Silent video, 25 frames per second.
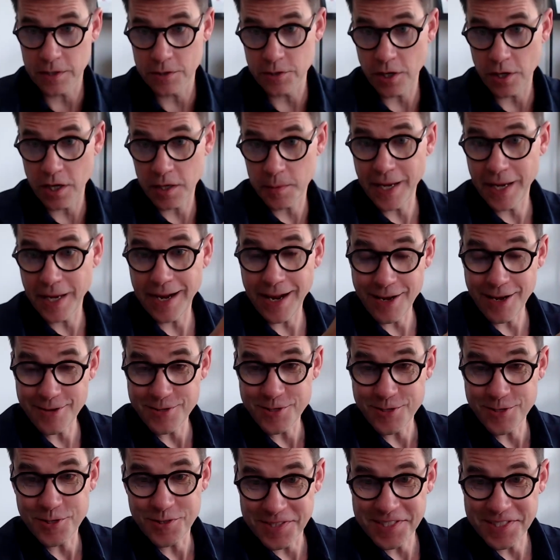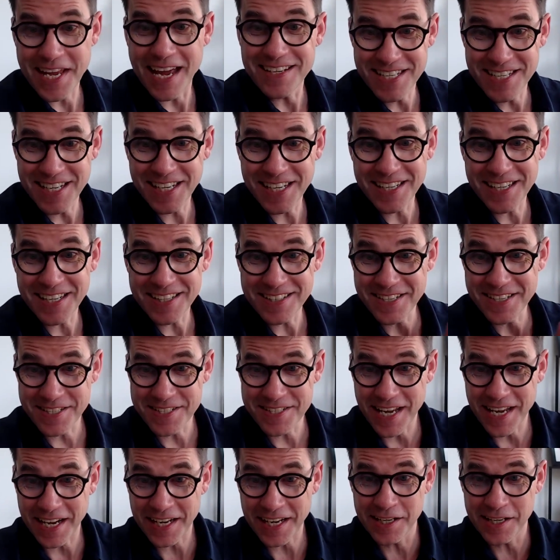can talk about how students get tickets in a
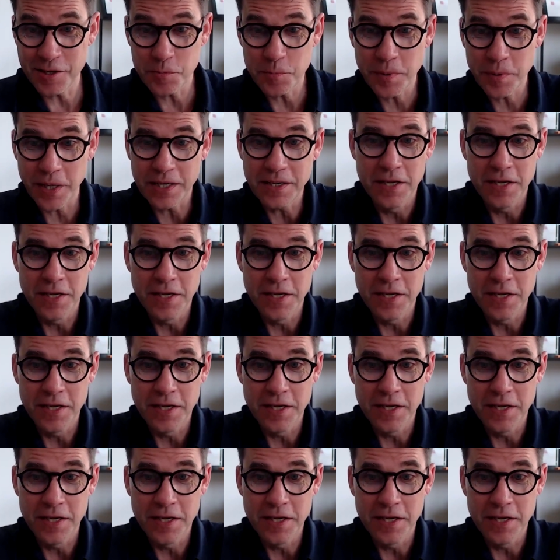second. But